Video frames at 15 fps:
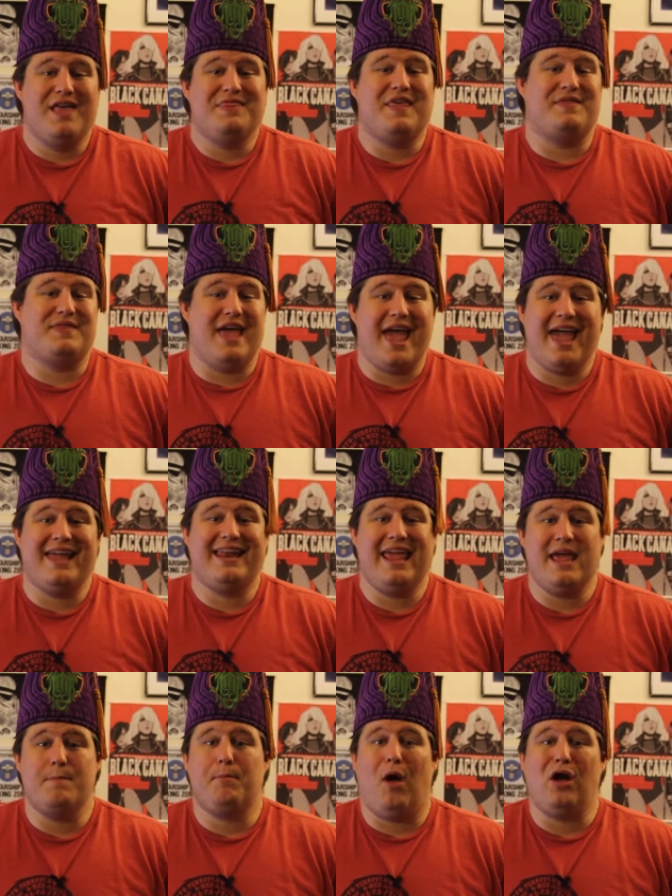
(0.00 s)
that the head
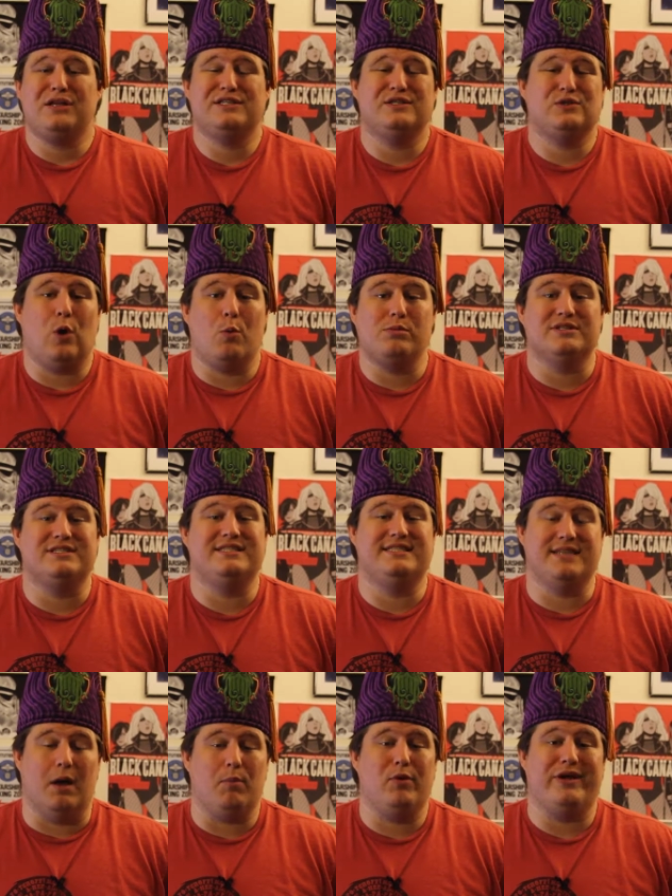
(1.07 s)
hitbox is almost
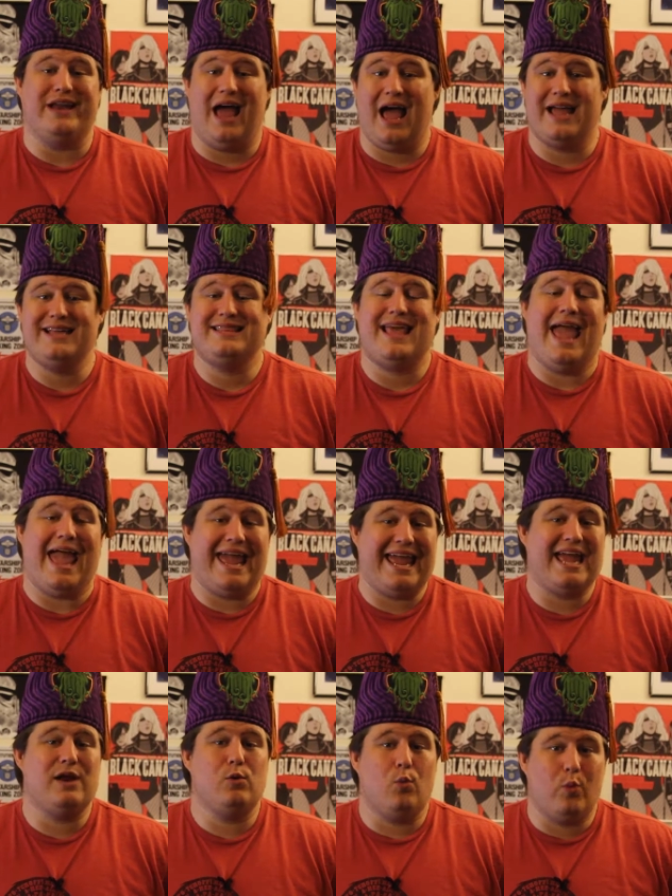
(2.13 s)
double in height
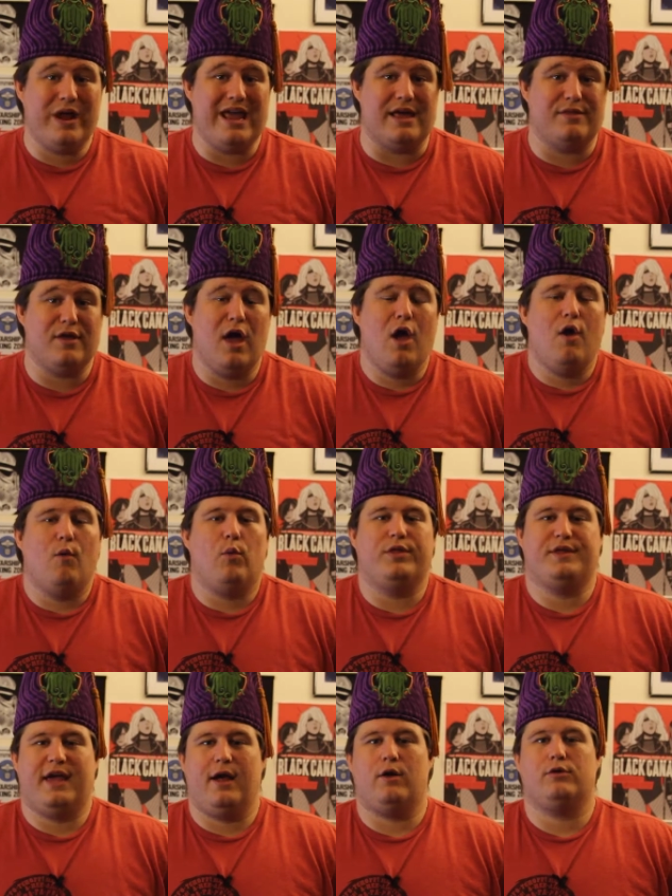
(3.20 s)
and width
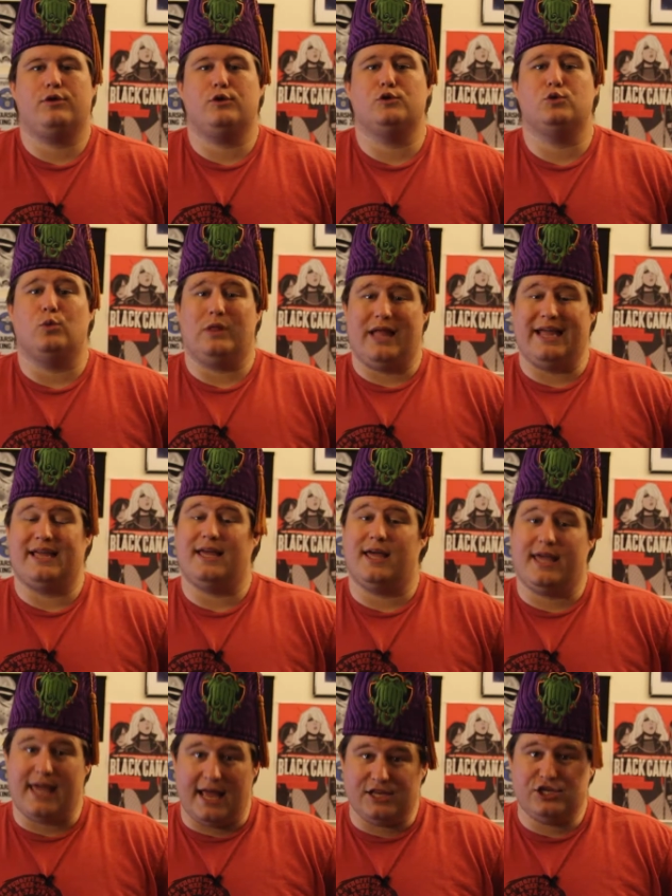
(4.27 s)
with characters like
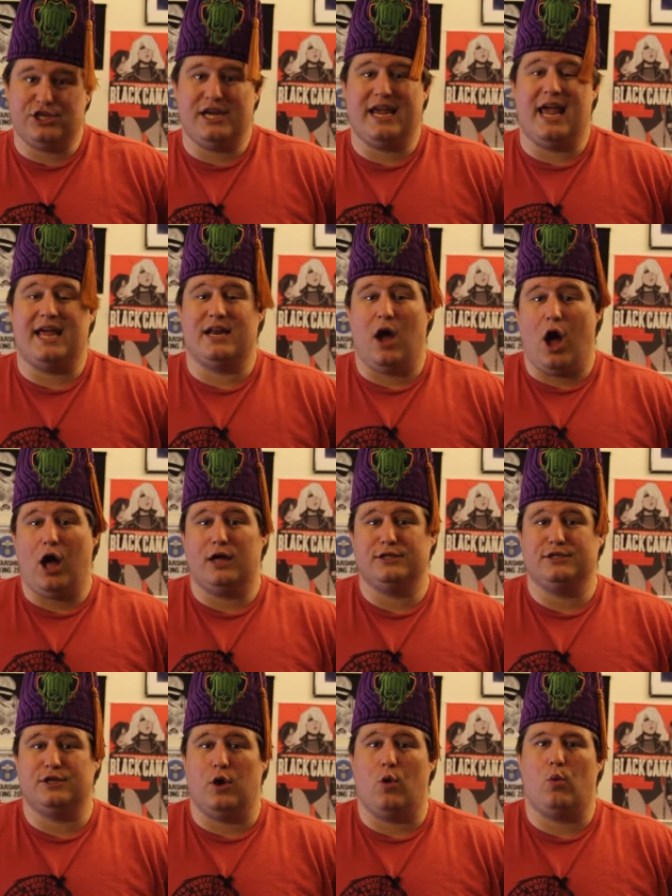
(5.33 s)
Genji and
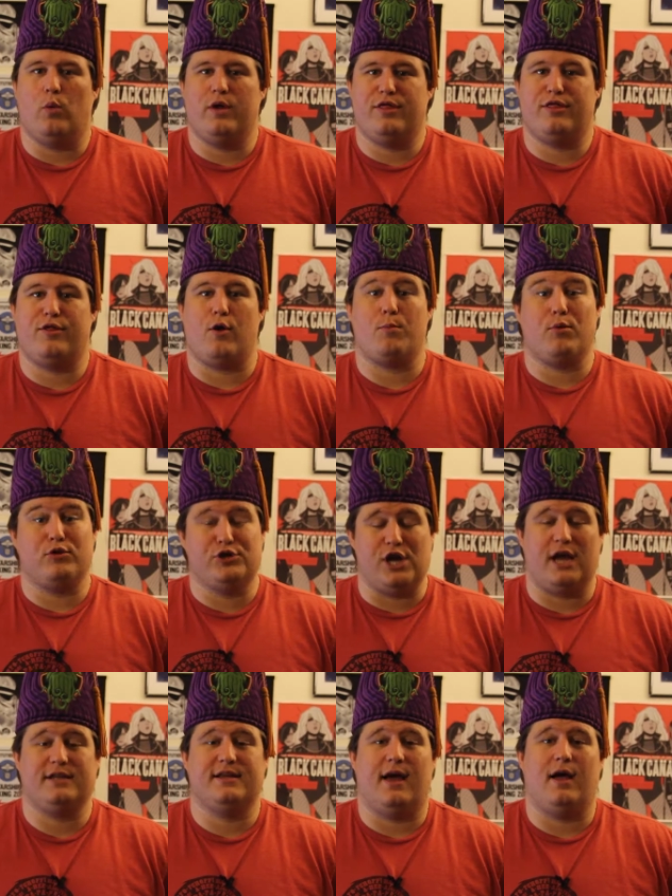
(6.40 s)
Hanzo with their
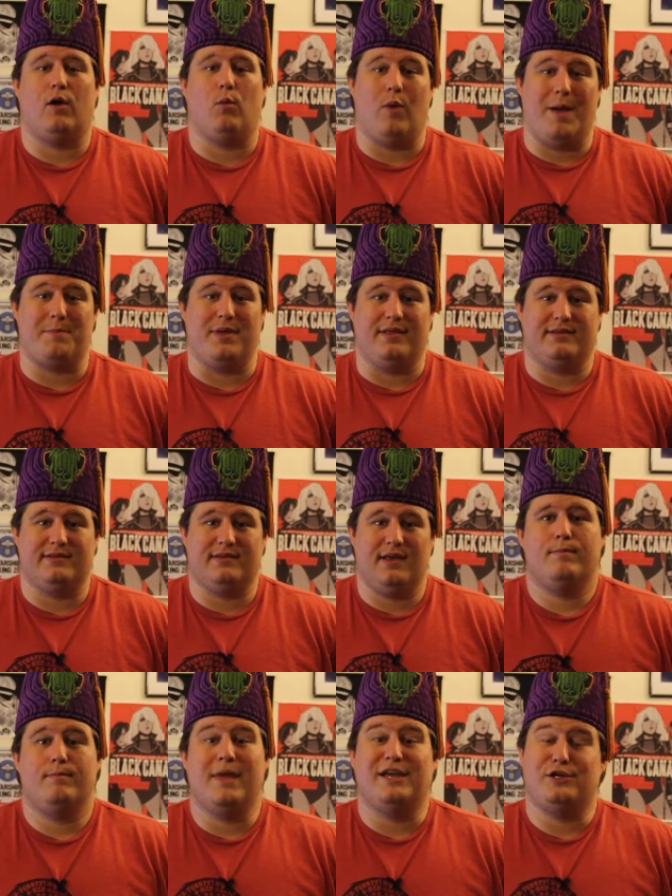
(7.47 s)
projectile weapons.
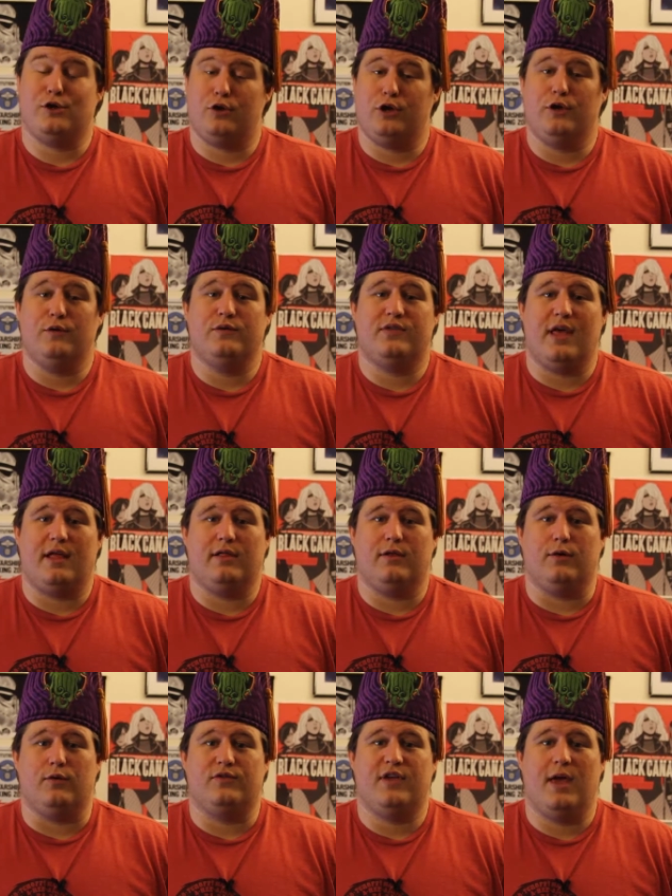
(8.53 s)
Make sure to use that
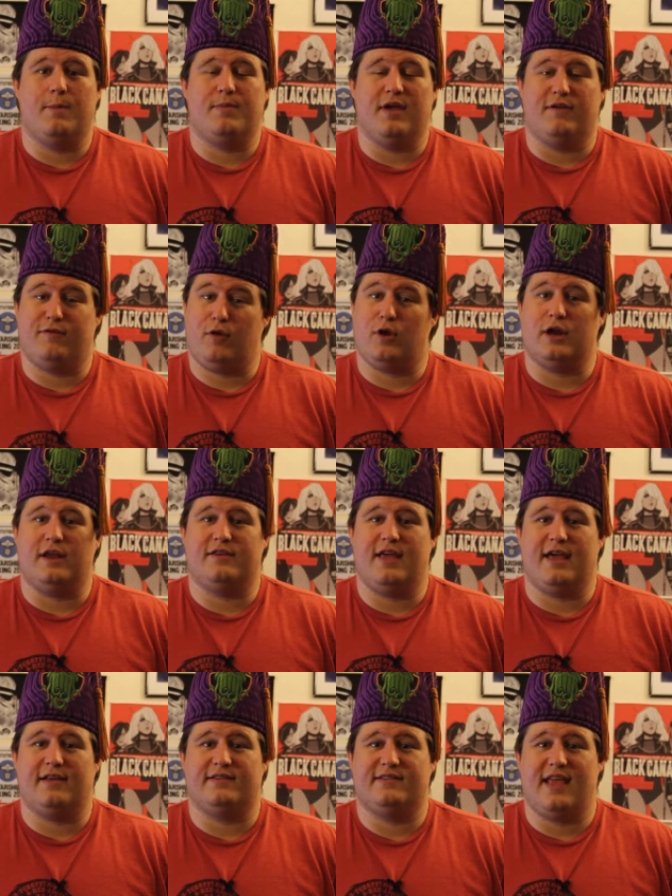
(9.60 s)
little tip if you're going to
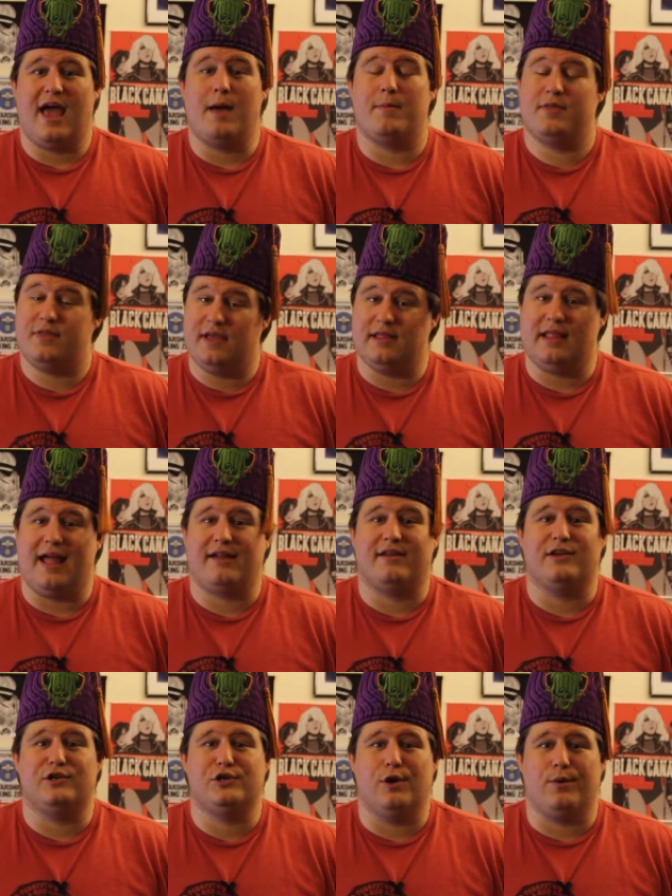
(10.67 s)
take a stab at the
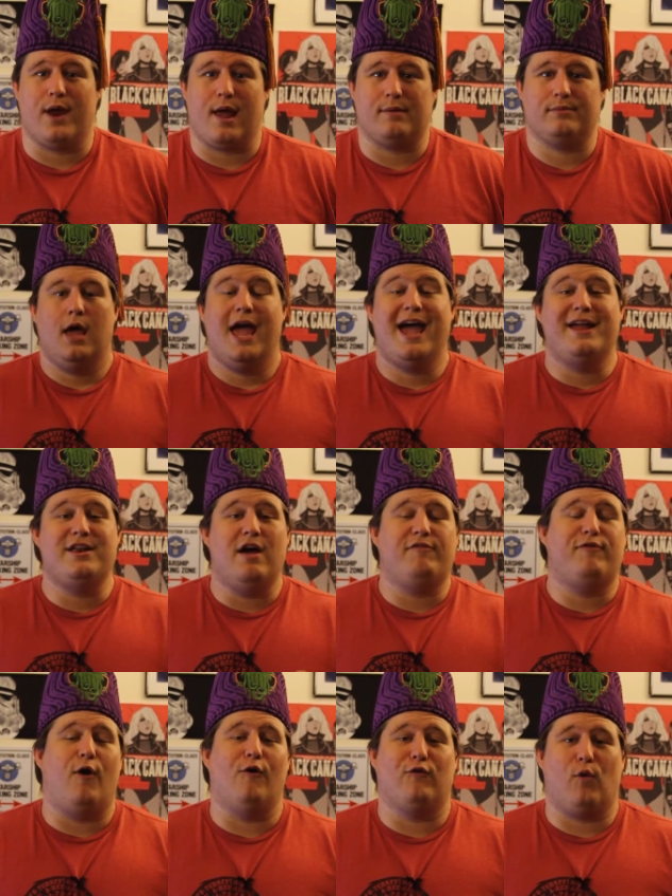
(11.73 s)
Atlantic Showdown.
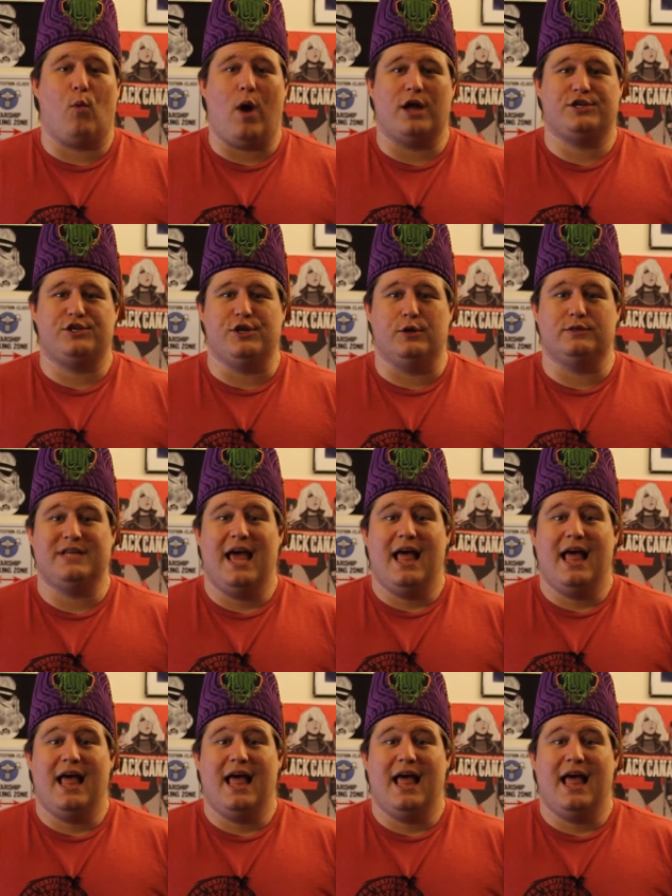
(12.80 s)
Enough Overwatch news,